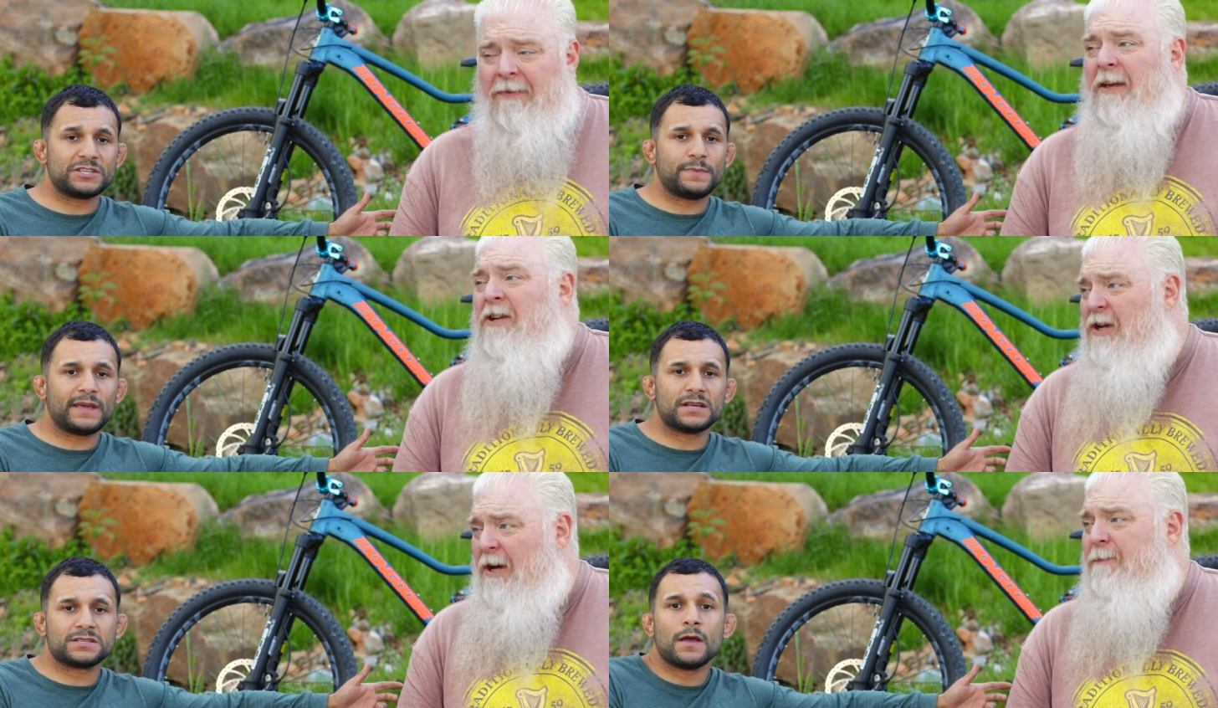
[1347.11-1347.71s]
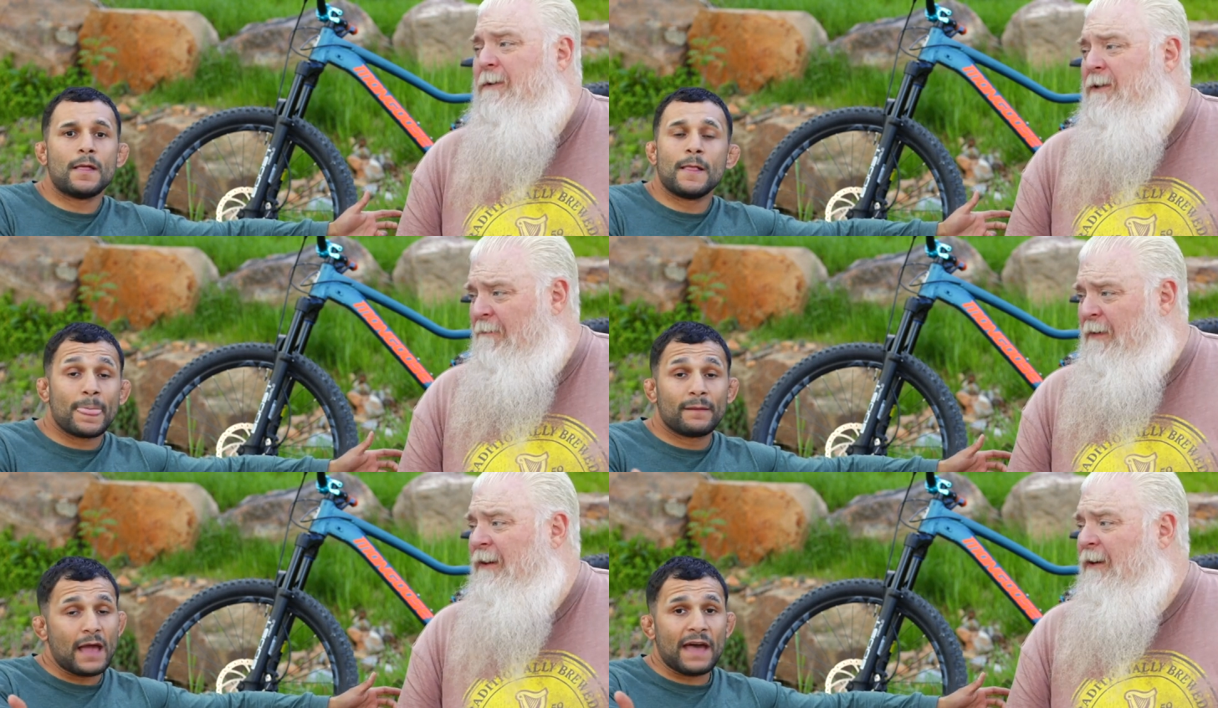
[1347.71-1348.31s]
Speaker 1: The adjustments
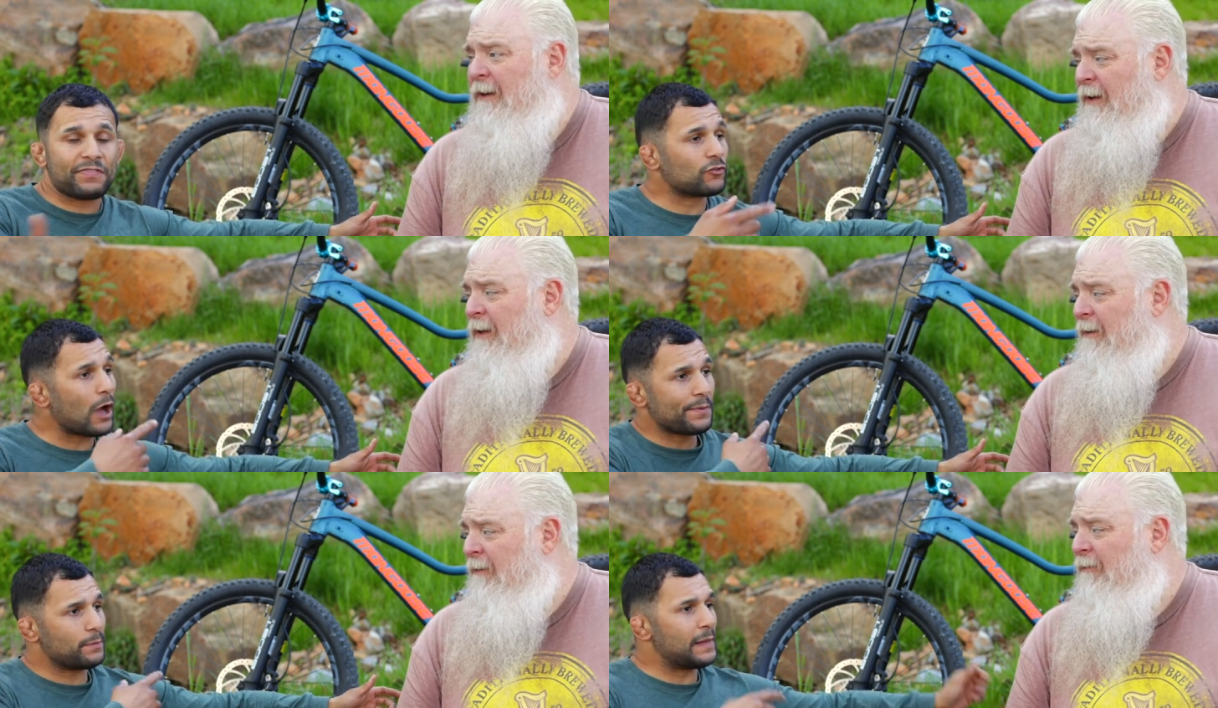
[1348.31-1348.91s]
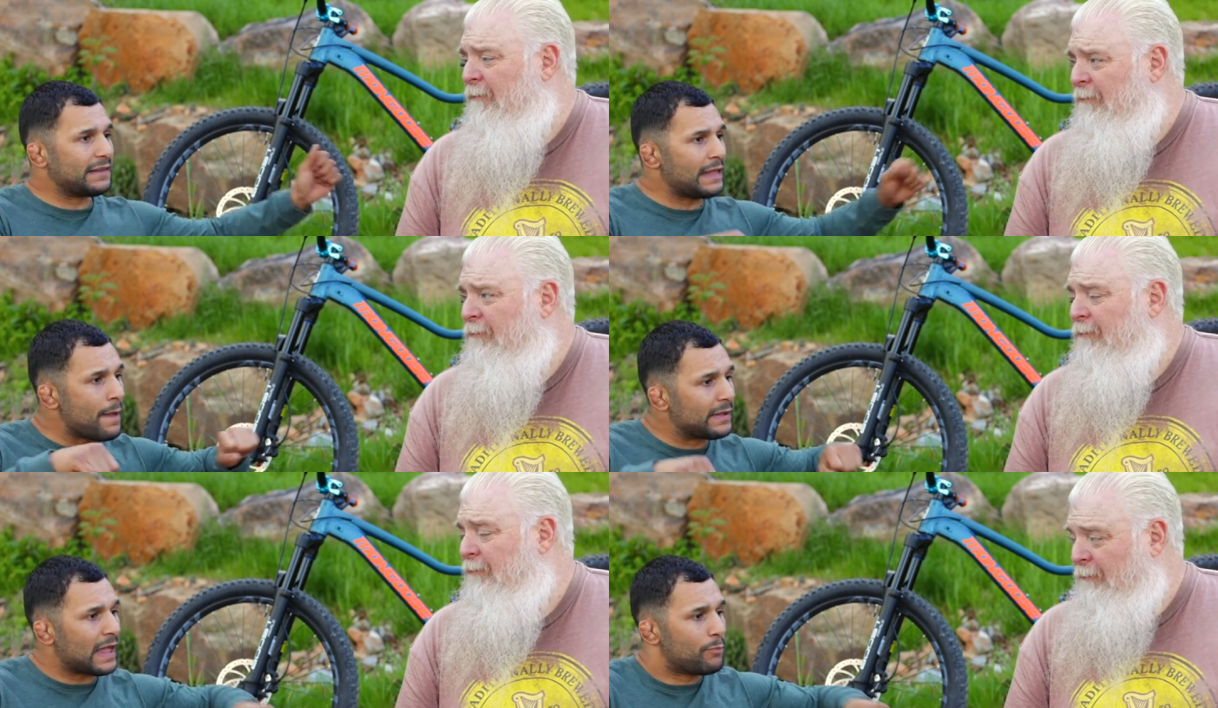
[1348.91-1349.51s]
affected. At the top of the black
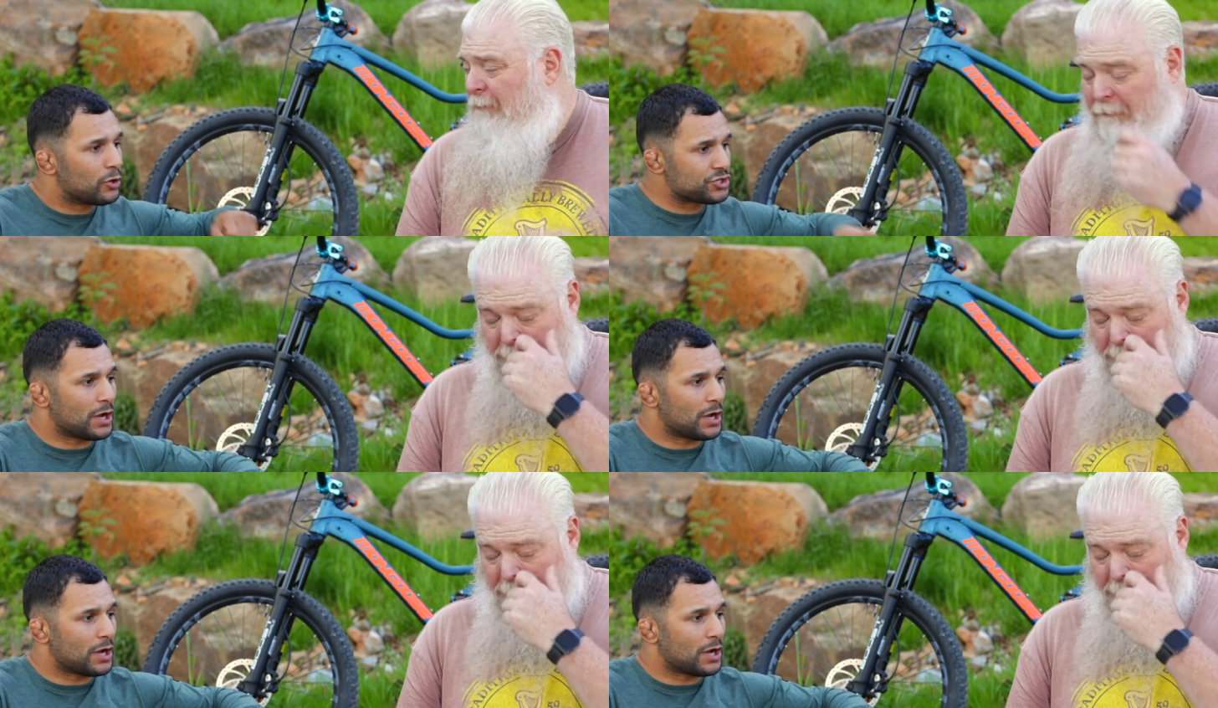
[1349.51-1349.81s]
diamond, I pushed